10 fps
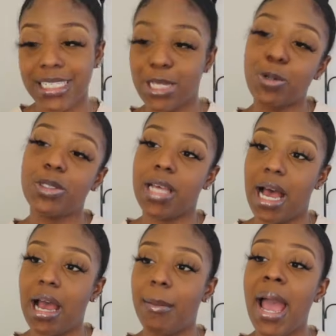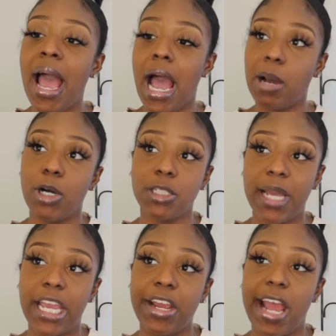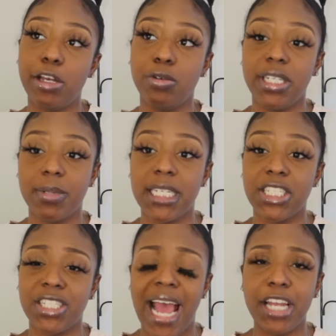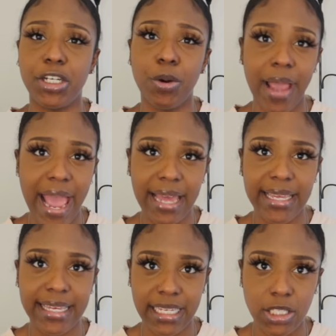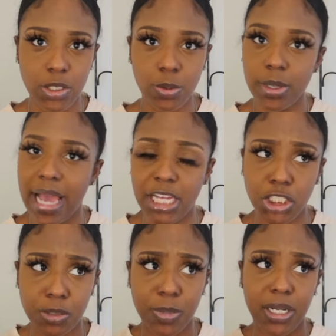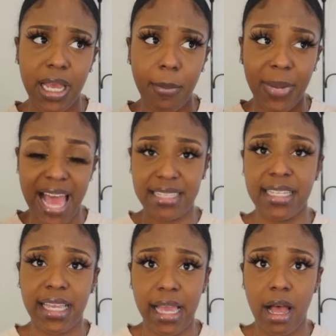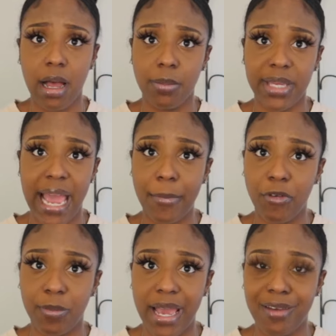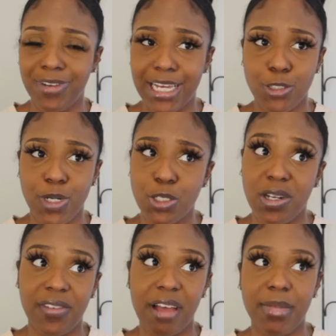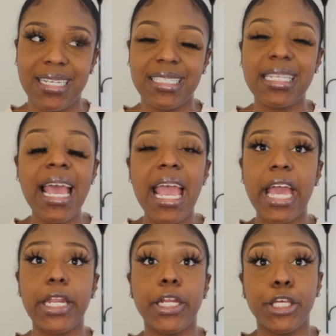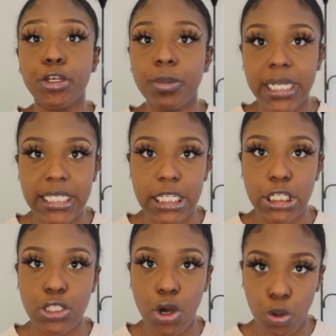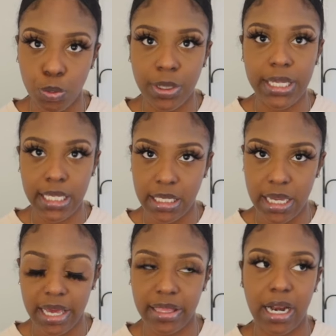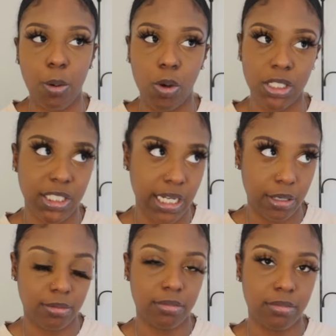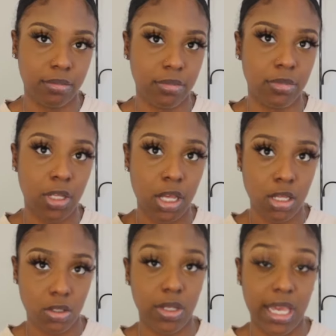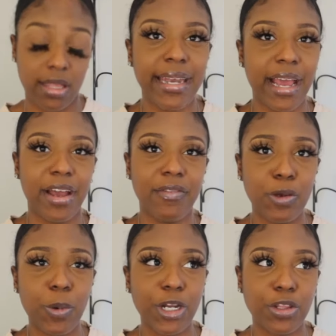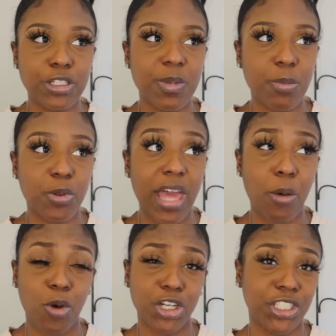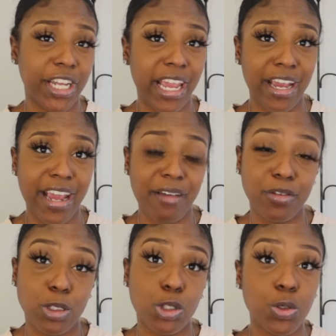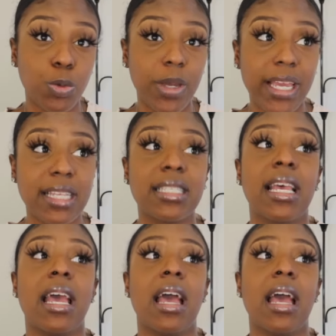single time I wash my hair, I do deep condition. I don't add heat to it. I just put a plastic cap over my head for like 20, 25 minutes. And it accumulates its own heat. And then I wash it out. So yeah. Now, if you're one of those people that wash your hair every 2 weeks,